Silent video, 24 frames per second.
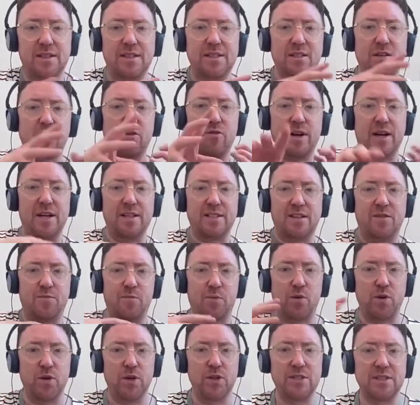these creative
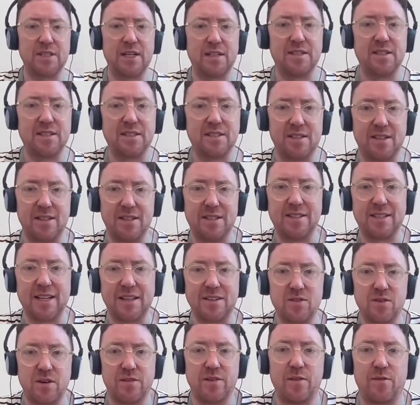processes at the
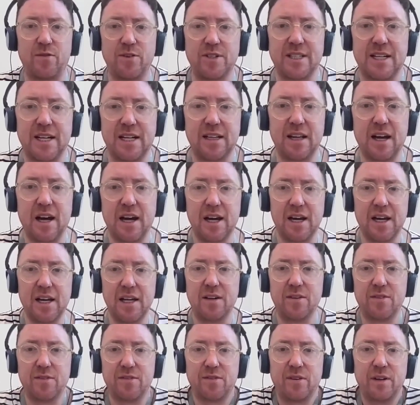center of everyday life.